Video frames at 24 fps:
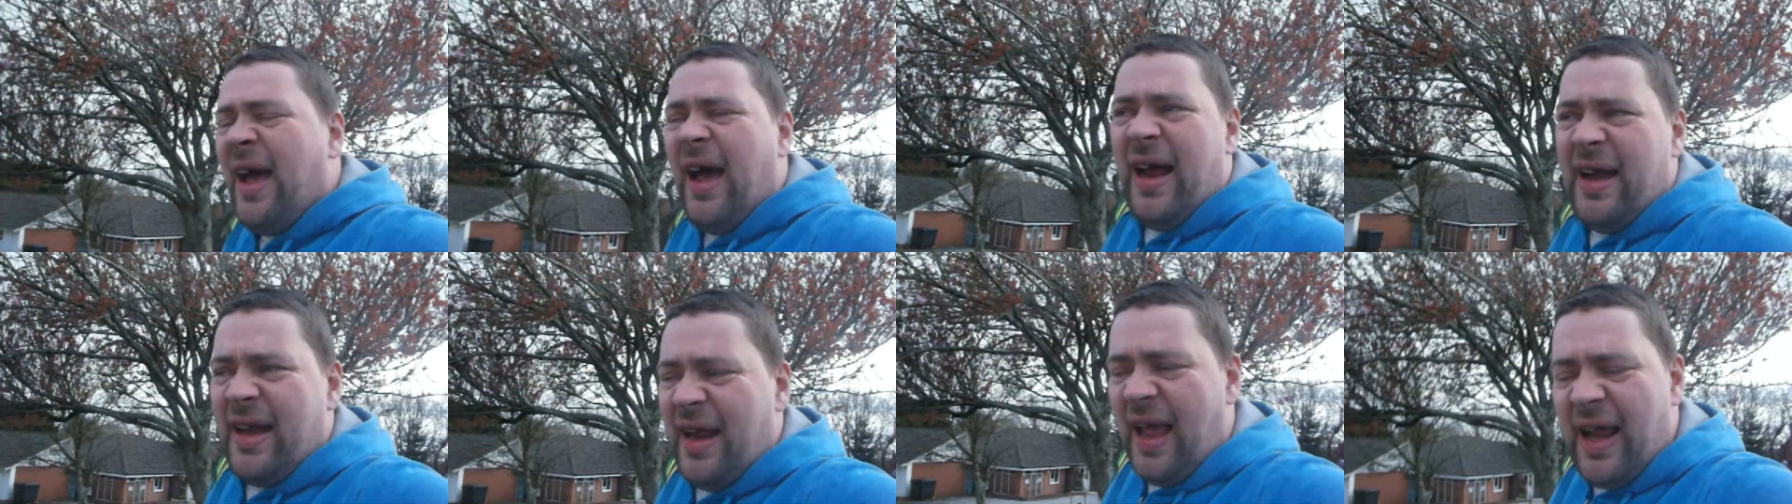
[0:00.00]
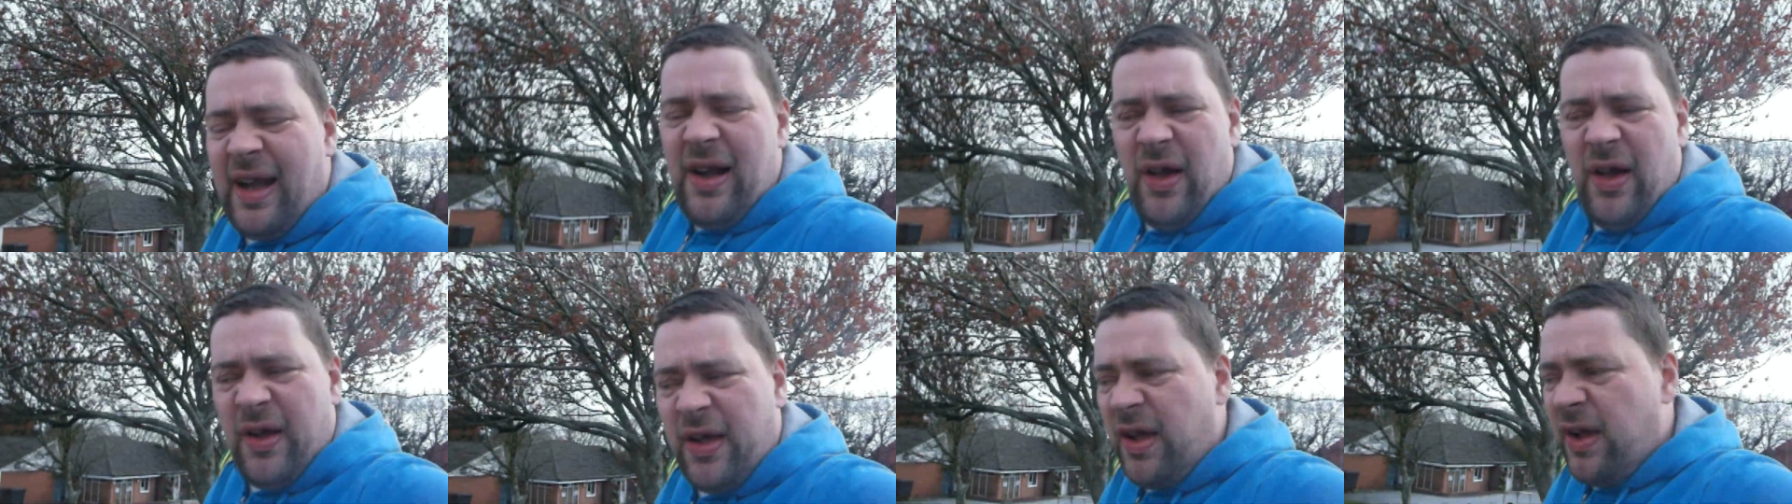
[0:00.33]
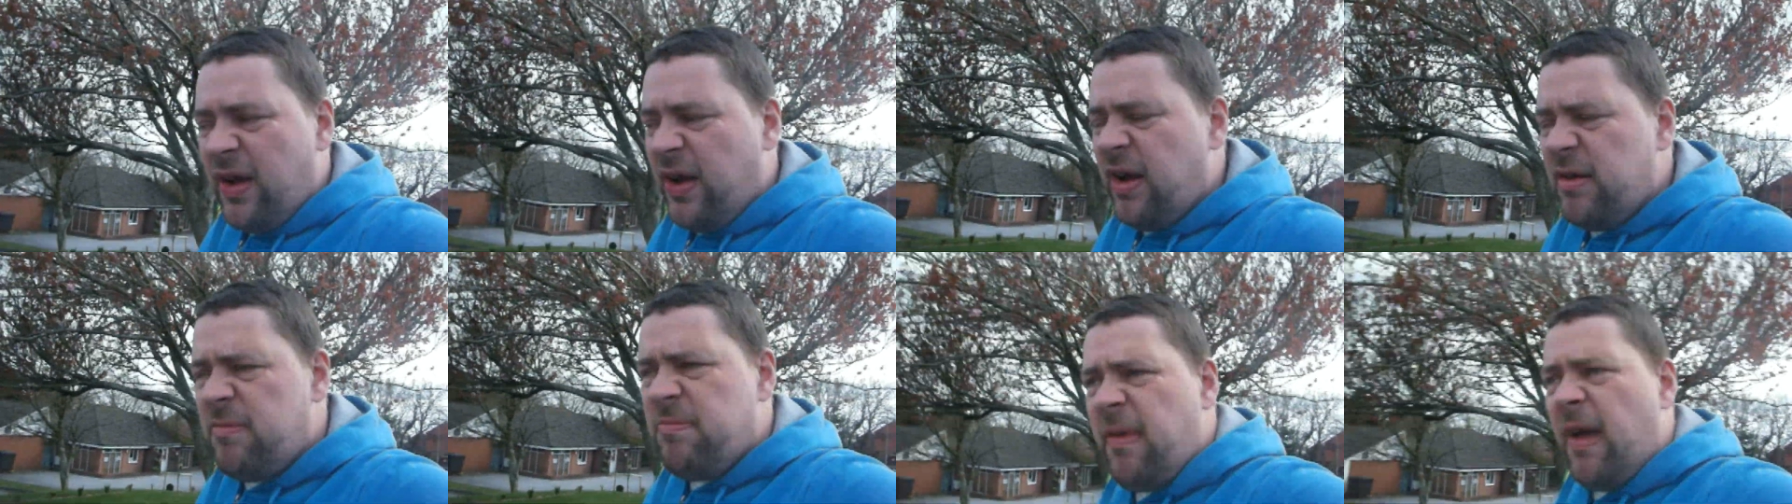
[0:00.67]
And it ain't looking
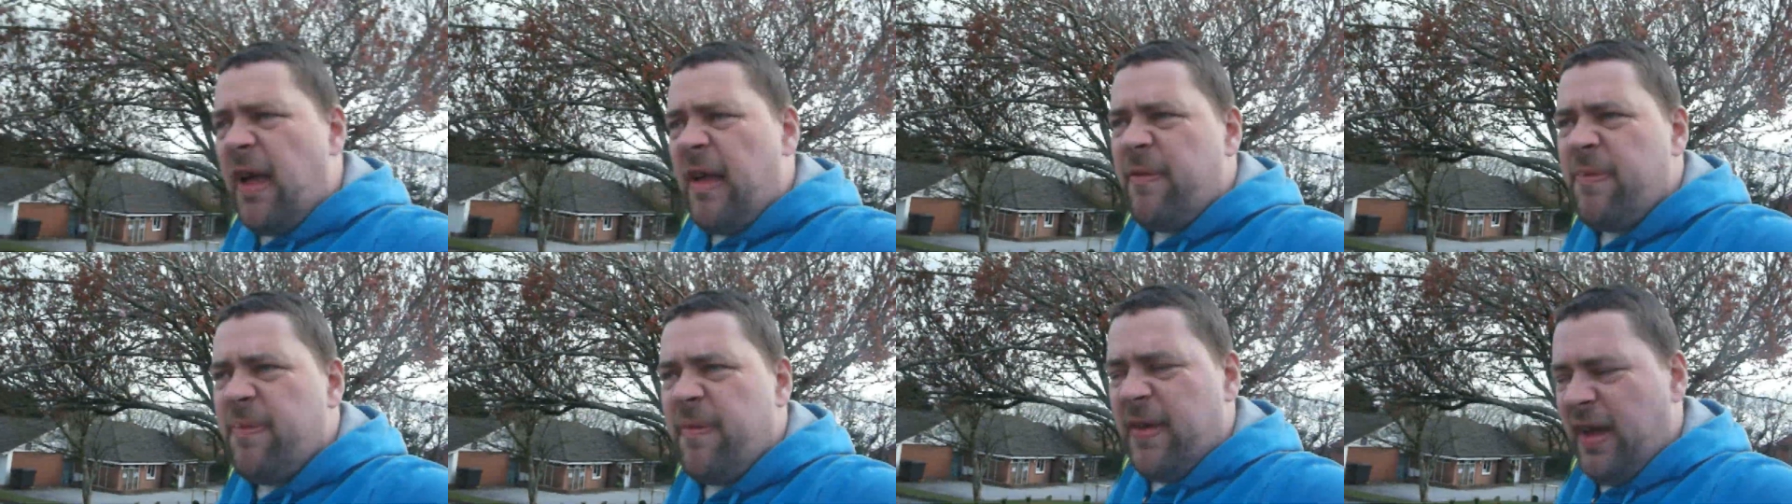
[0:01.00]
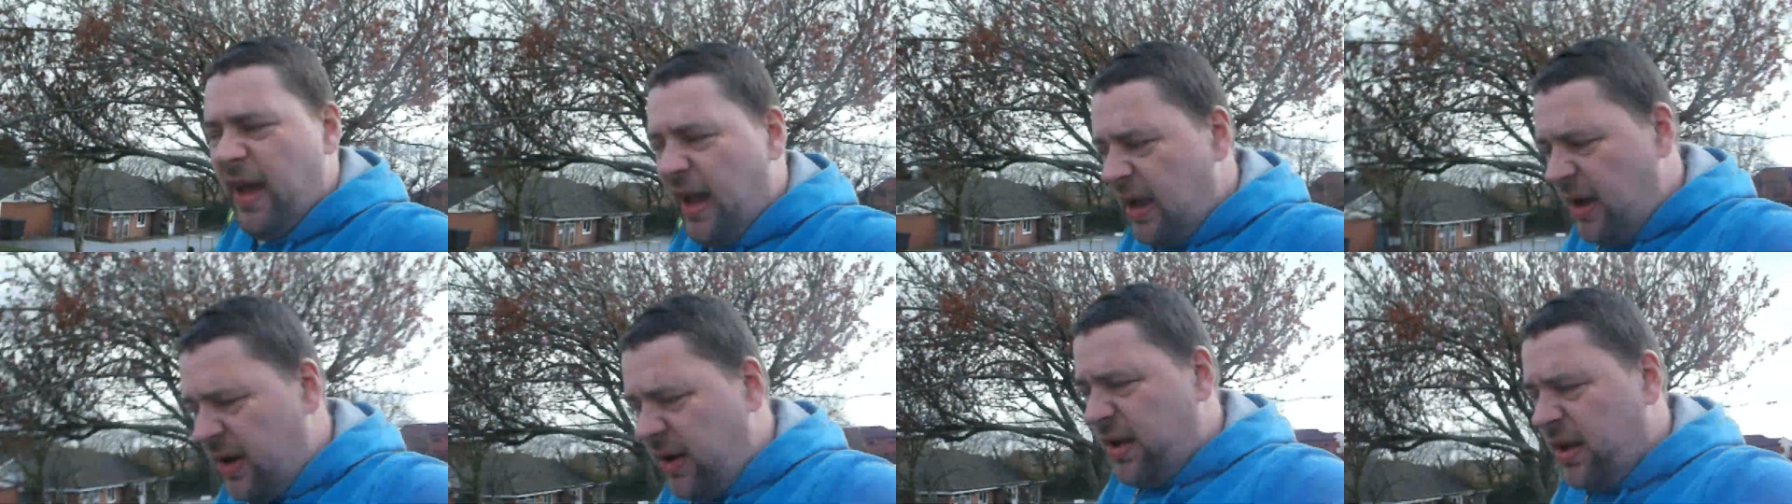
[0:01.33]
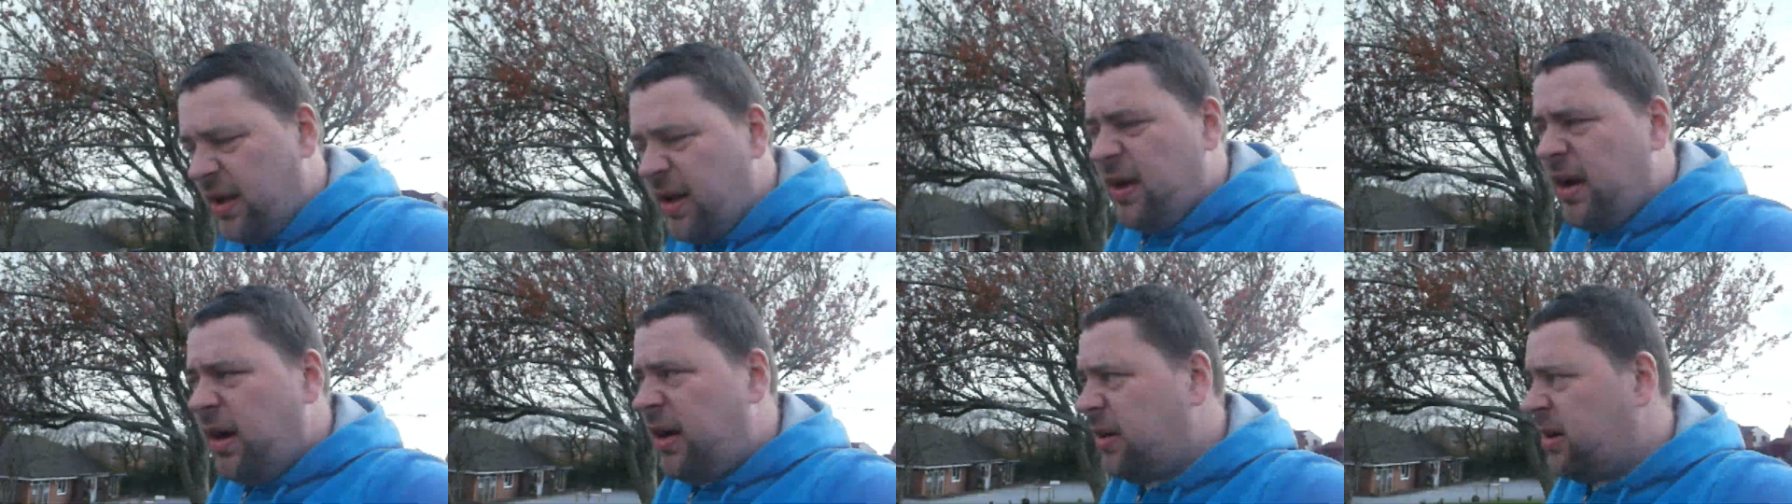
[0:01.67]
good, mate, for me. It ain't
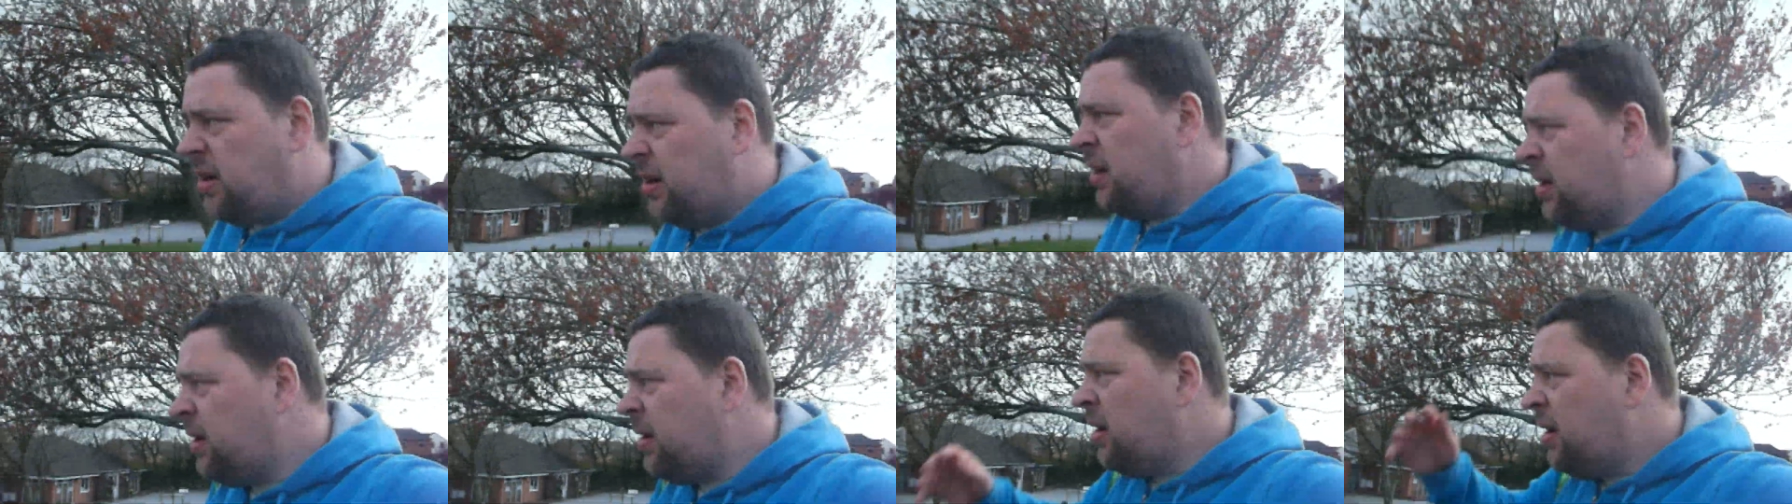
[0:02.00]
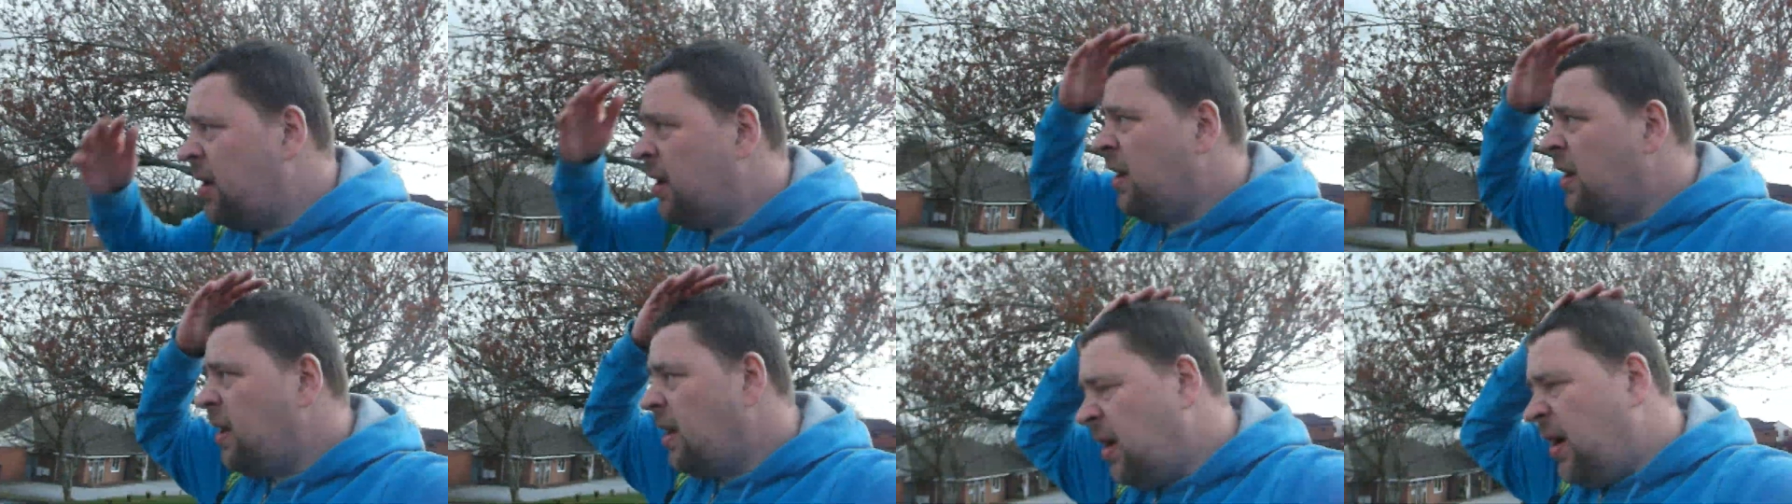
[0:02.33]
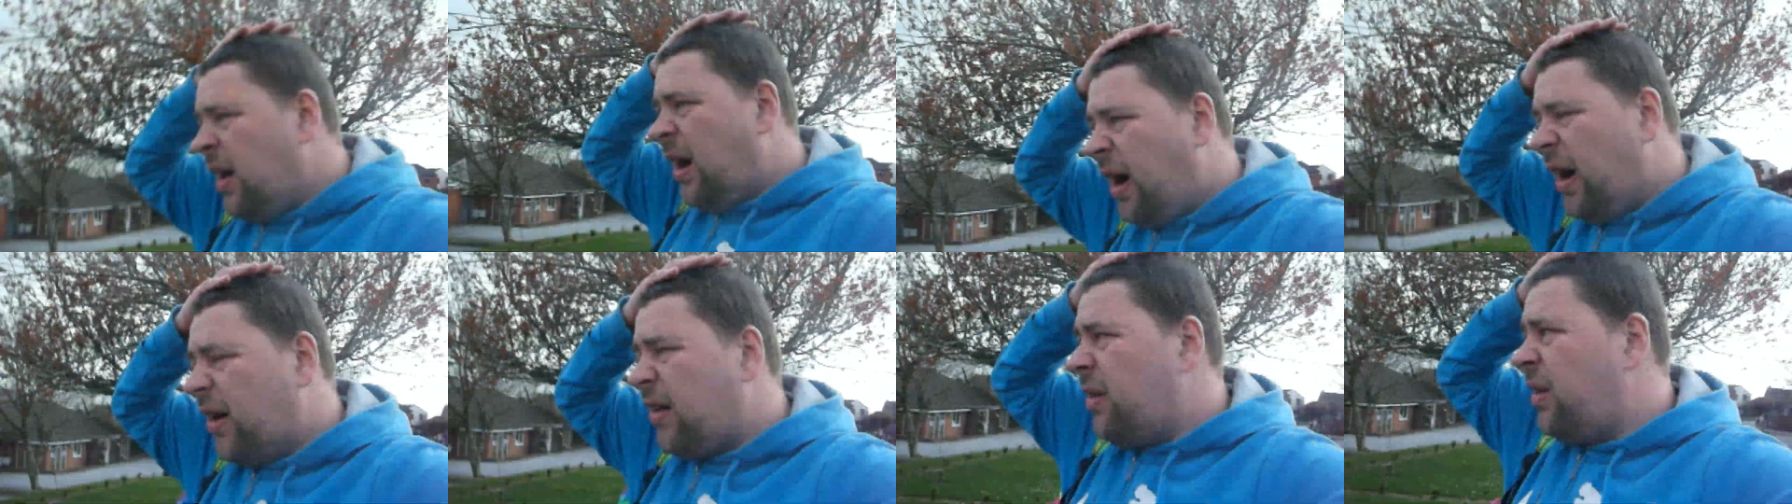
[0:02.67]
looking good.
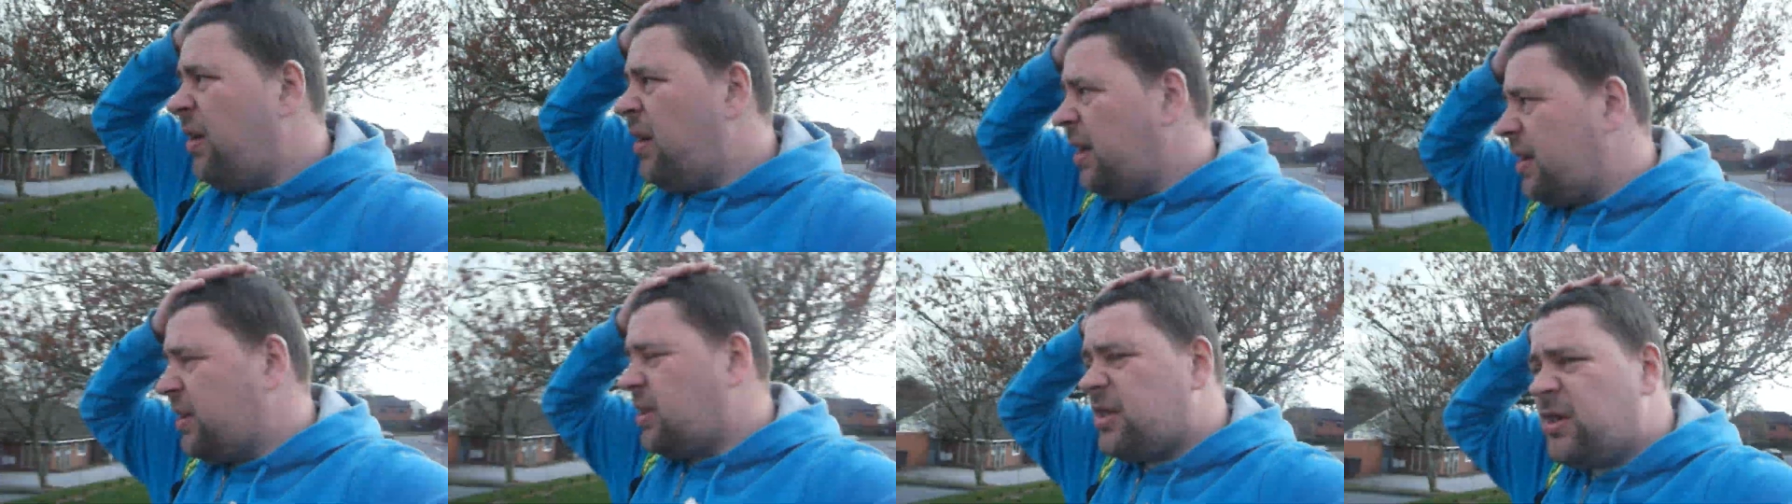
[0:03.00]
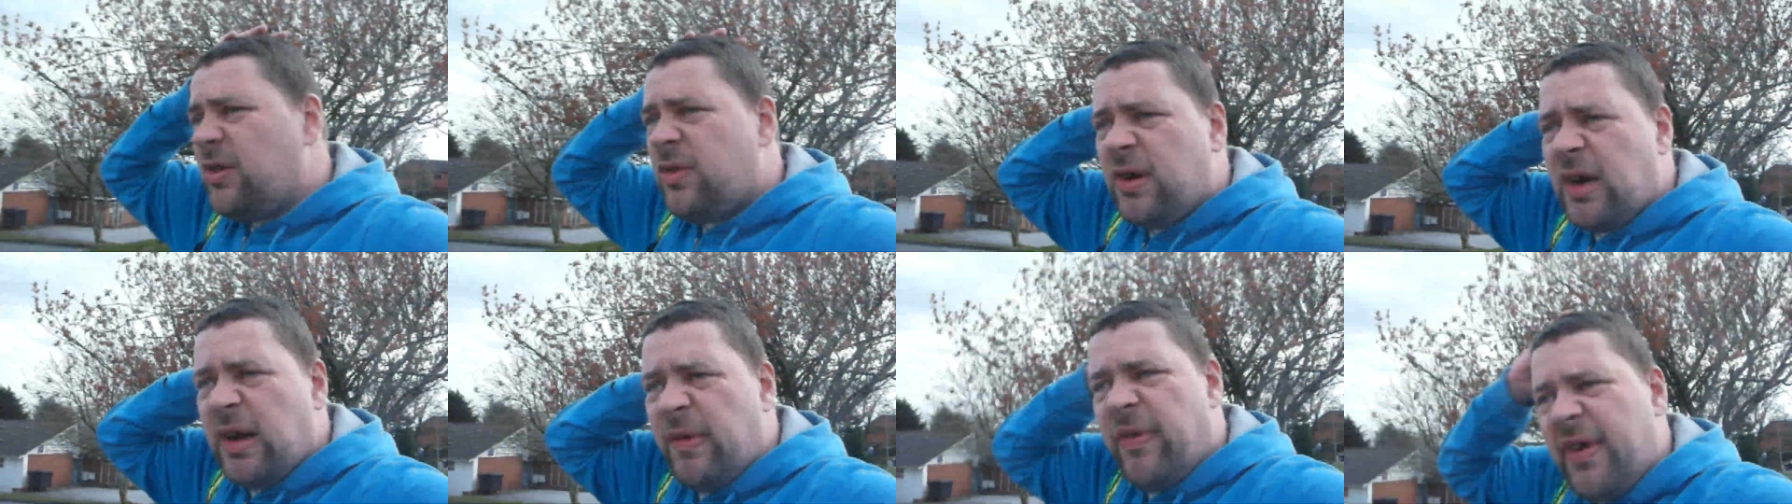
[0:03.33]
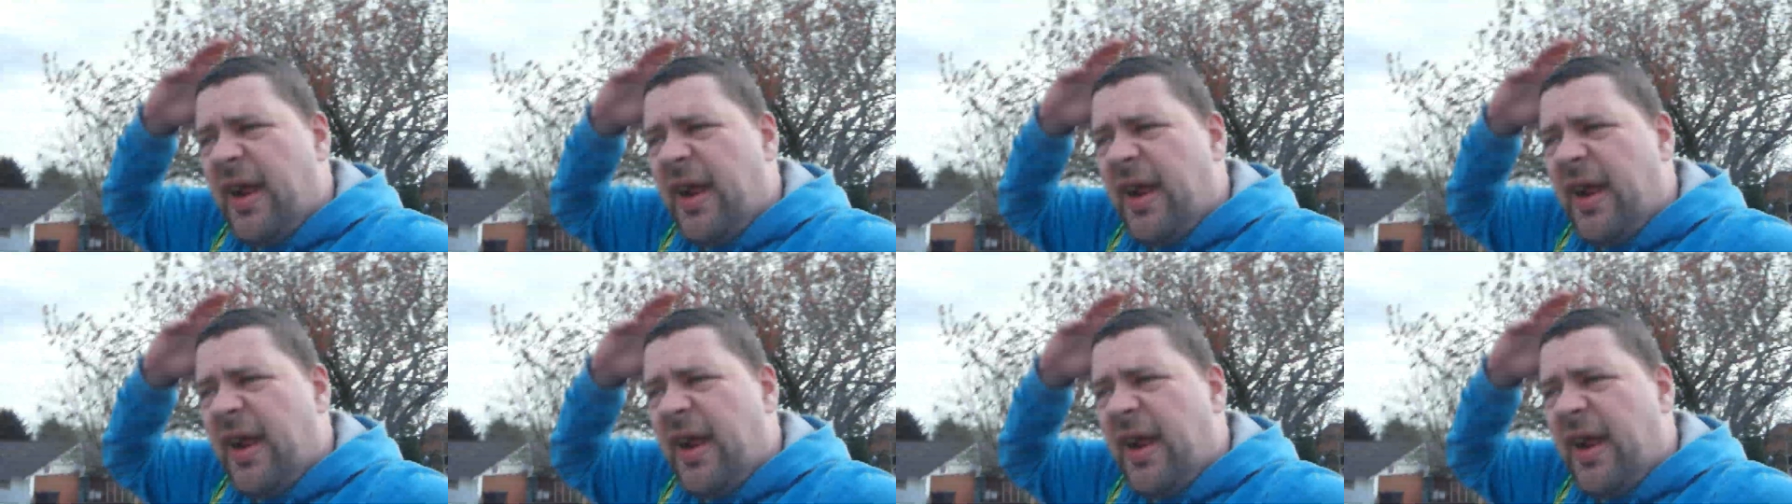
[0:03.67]
I'm gonna like soon to